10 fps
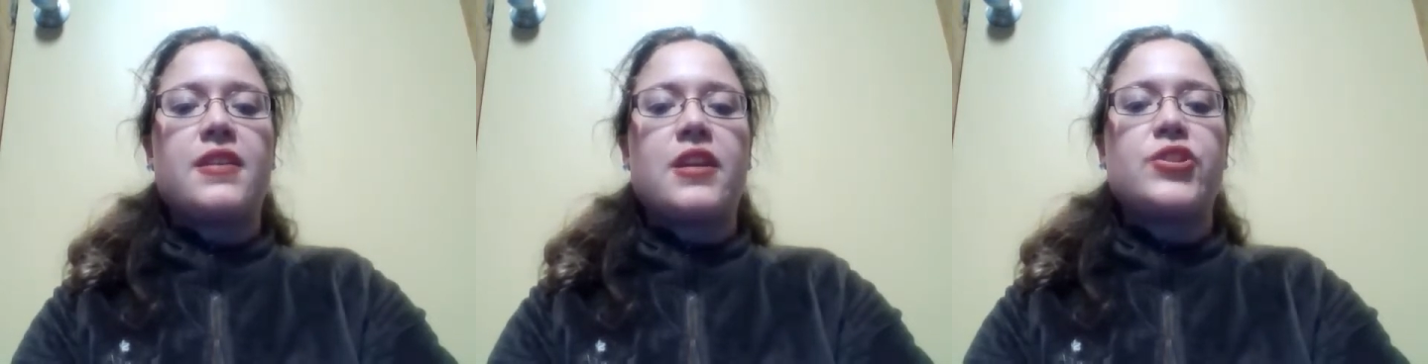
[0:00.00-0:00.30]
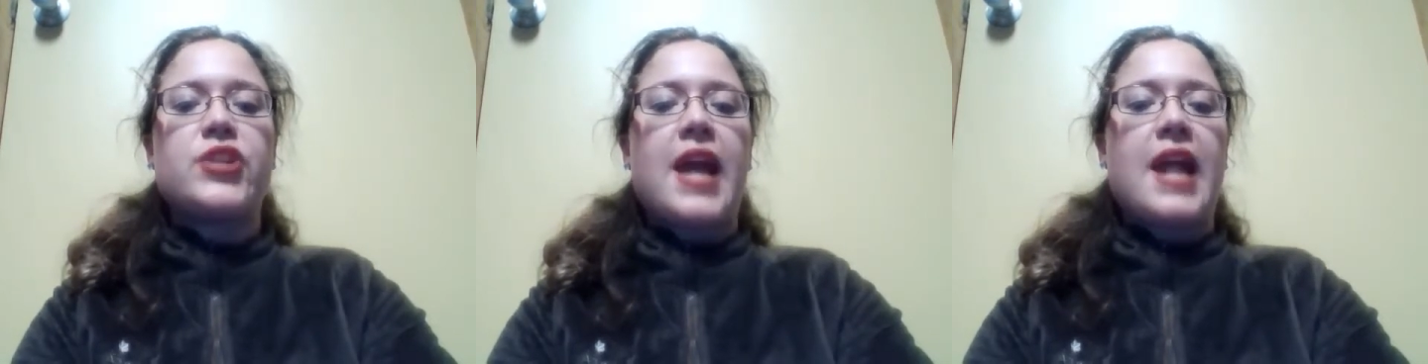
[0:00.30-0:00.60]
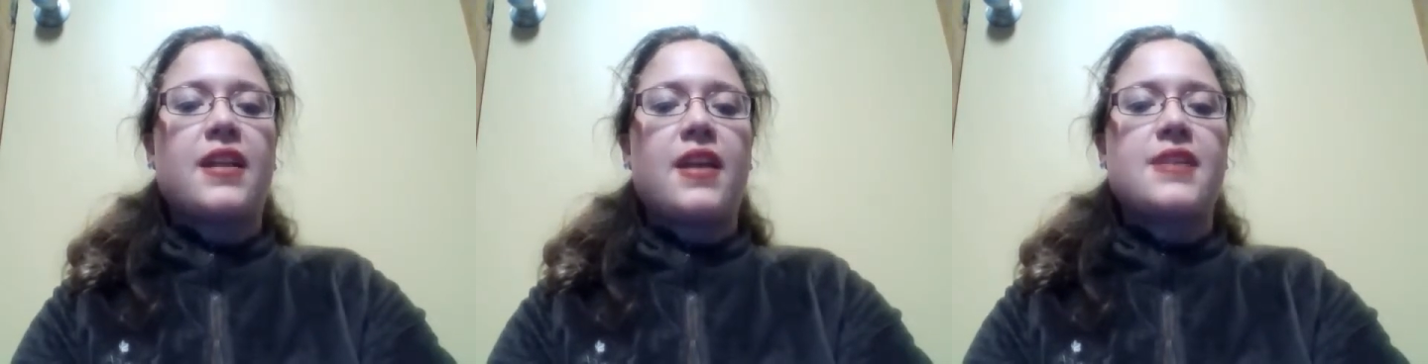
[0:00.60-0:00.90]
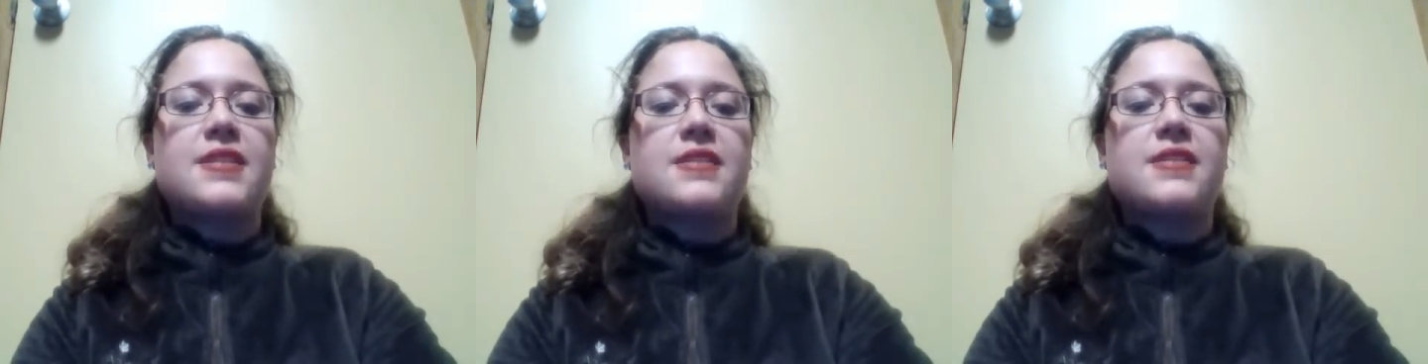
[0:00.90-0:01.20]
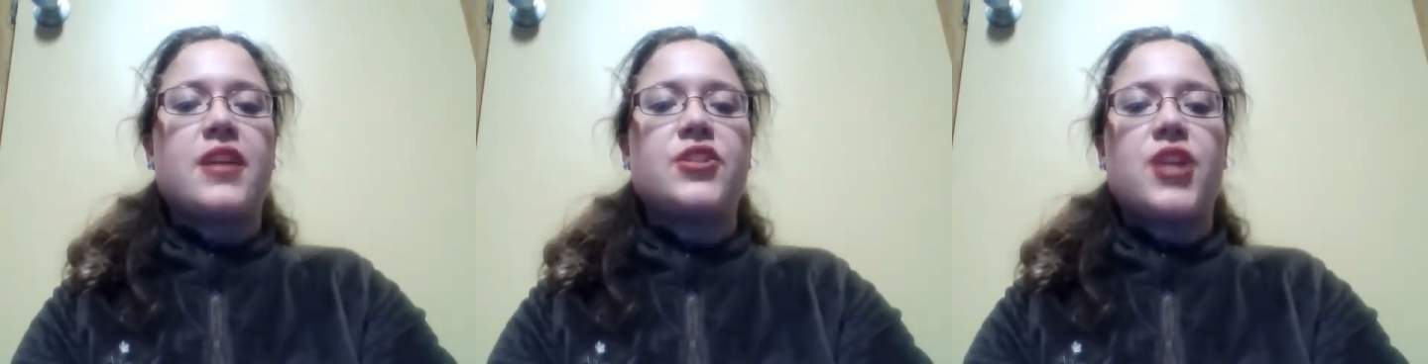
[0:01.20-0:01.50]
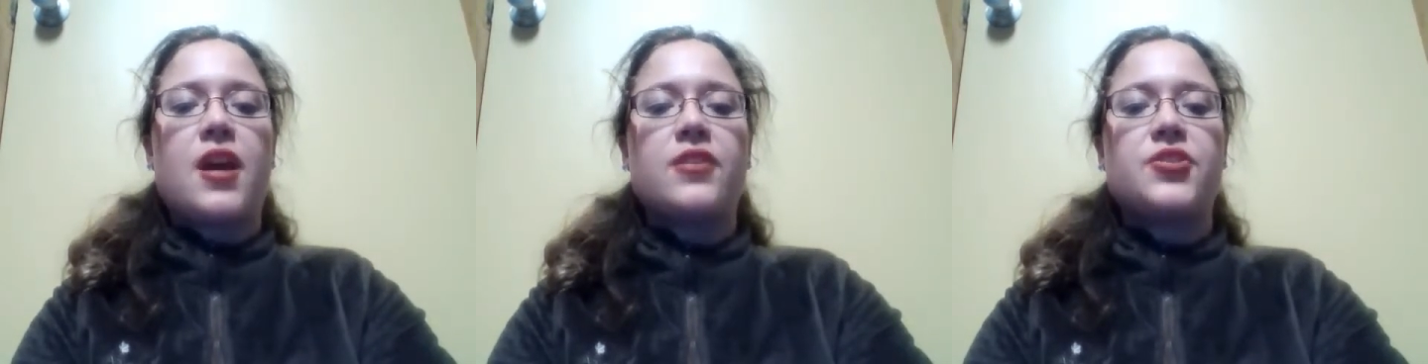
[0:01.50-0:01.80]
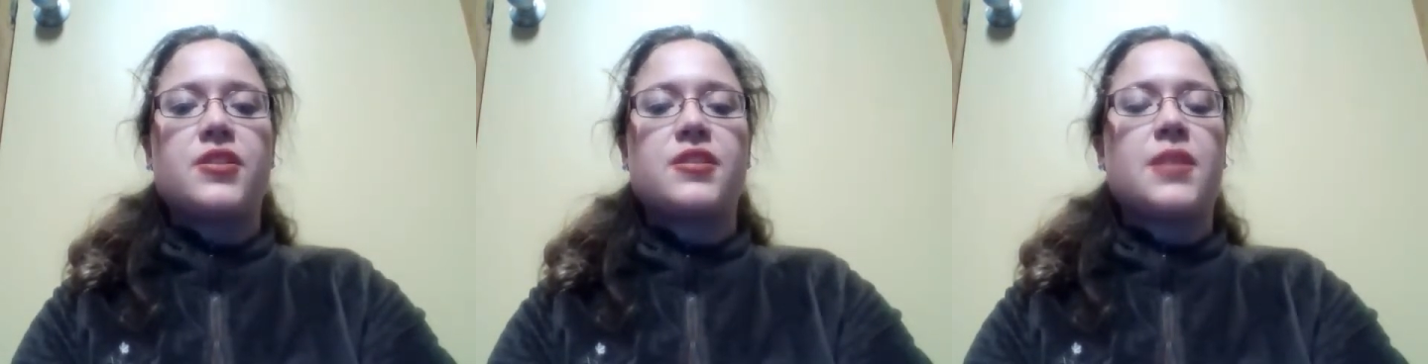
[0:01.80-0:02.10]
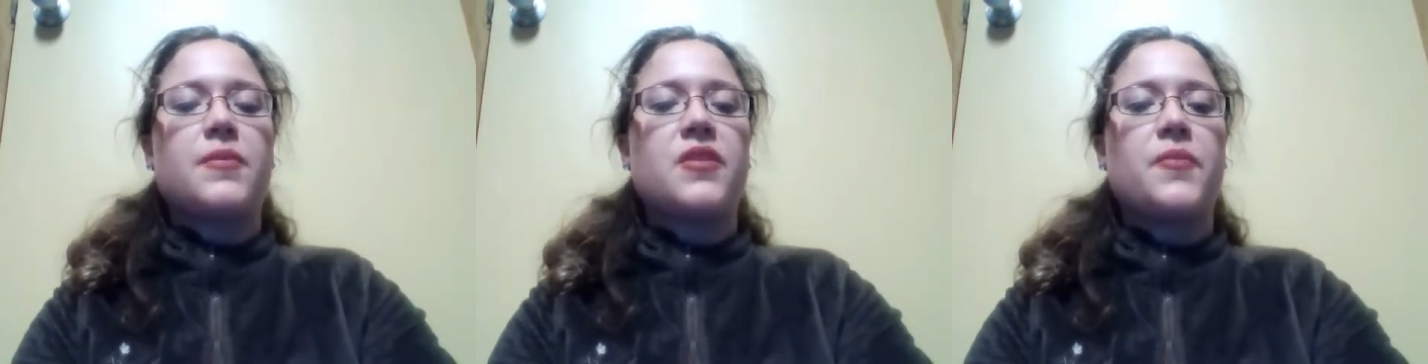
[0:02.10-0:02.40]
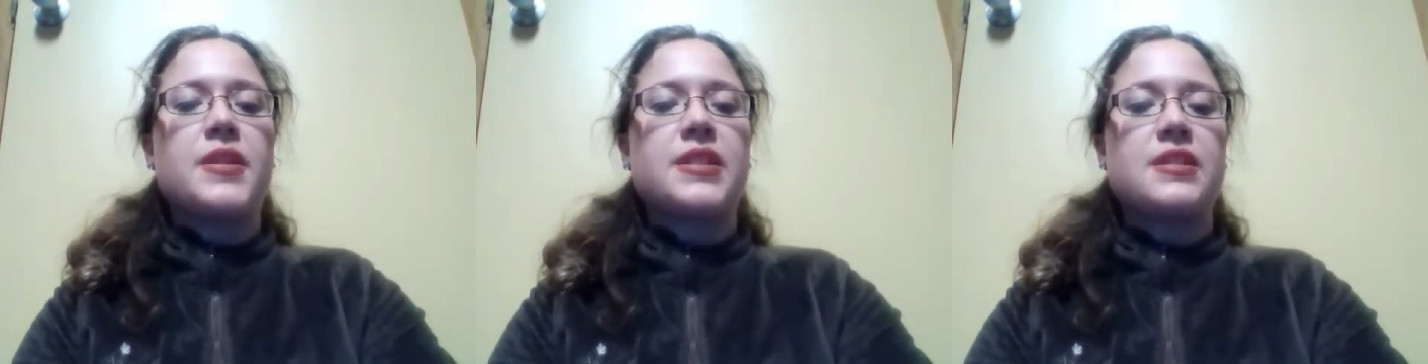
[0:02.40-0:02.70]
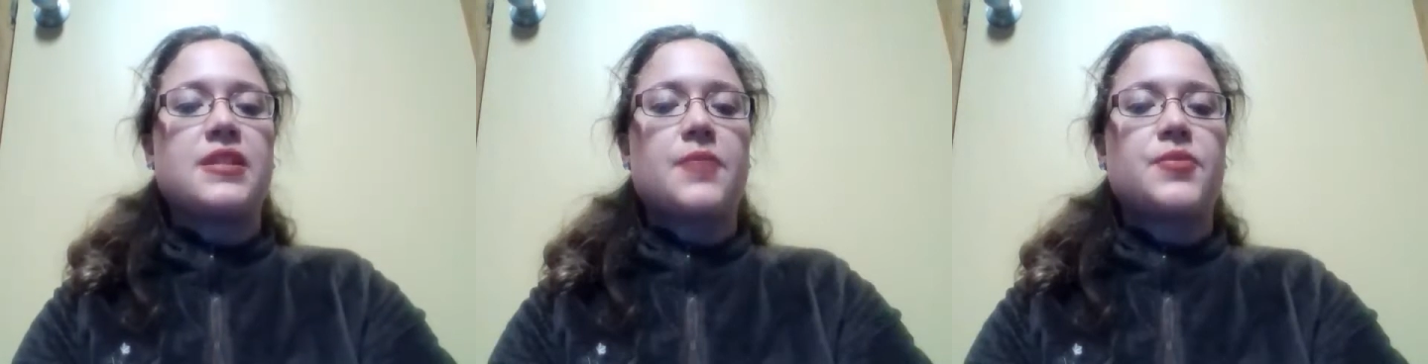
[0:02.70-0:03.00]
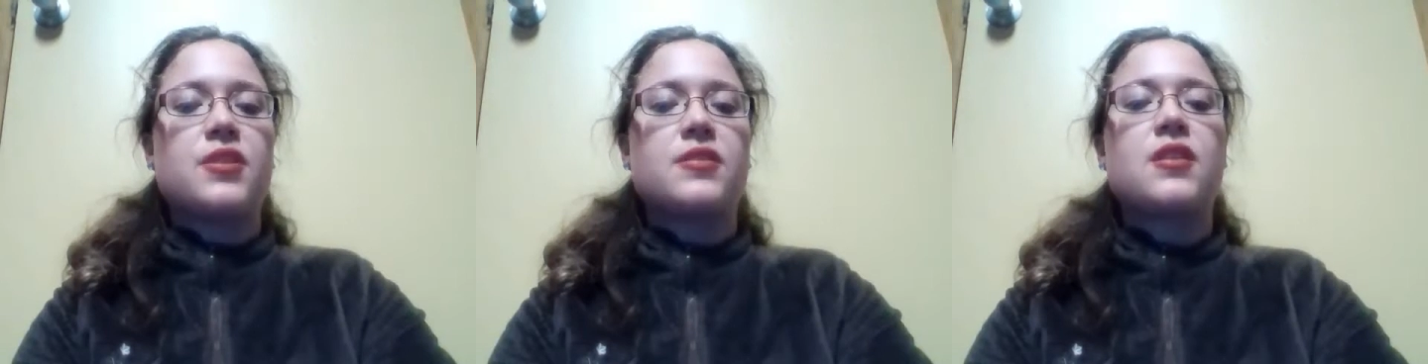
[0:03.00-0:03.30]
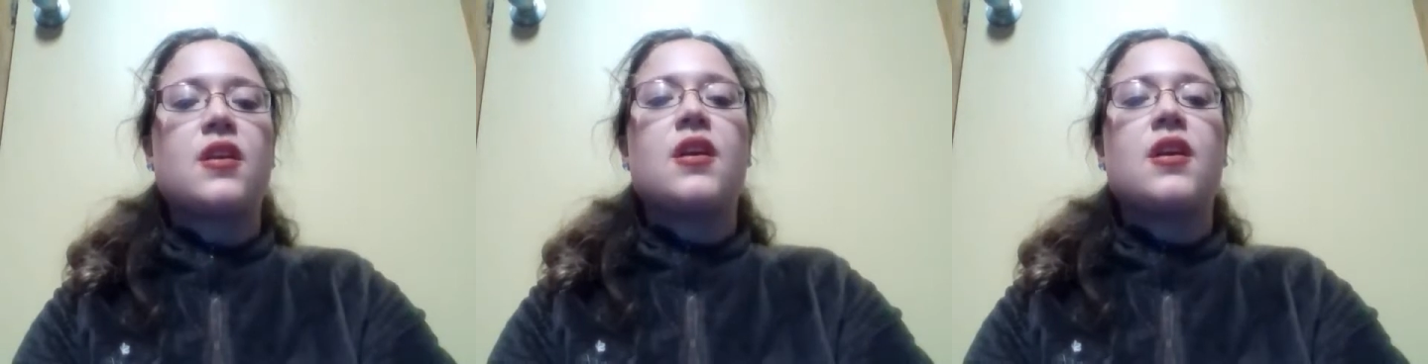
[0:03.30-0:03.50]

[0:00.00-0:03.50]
Then she analyzes and challenges some of the misconceptions